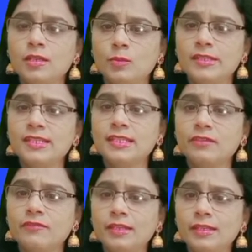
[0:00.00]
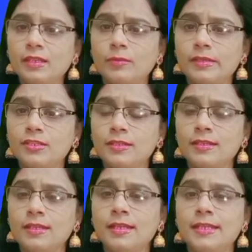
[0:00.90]
which is given in the
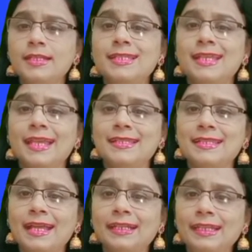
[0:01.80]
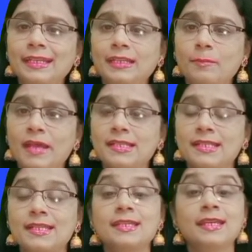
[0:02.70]
question is exactly in the
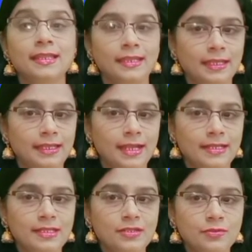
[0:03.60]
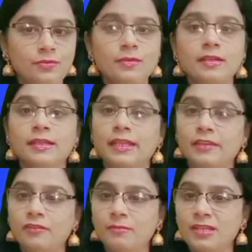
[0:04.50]
passage, then that is true. The
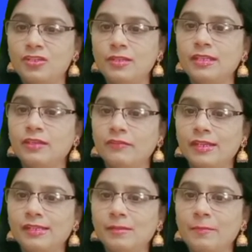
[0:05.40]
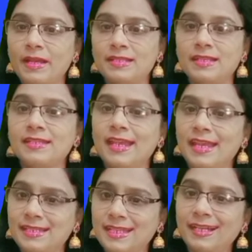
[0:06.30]
information given in the passage
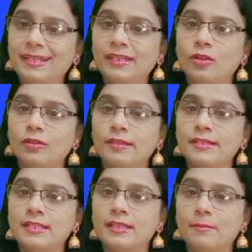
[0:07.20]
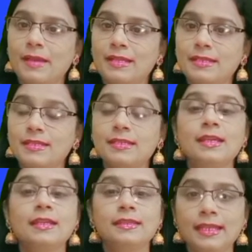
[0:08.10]
exactly contradicts in the passage,
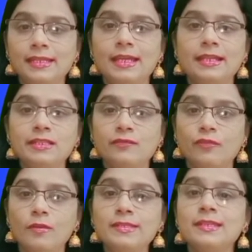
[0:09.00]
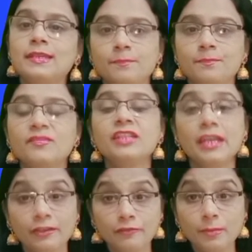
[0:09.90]
then that is false. With
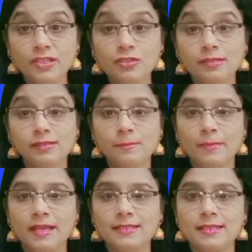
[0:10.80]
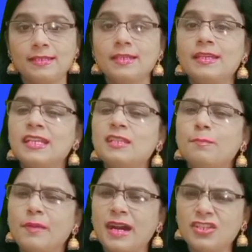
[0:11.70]
the information in the passage is
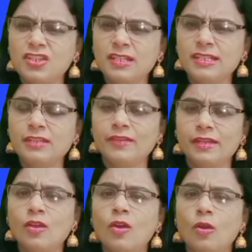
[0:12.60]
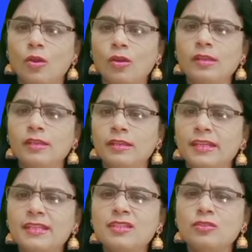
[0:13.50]
partially given, or it is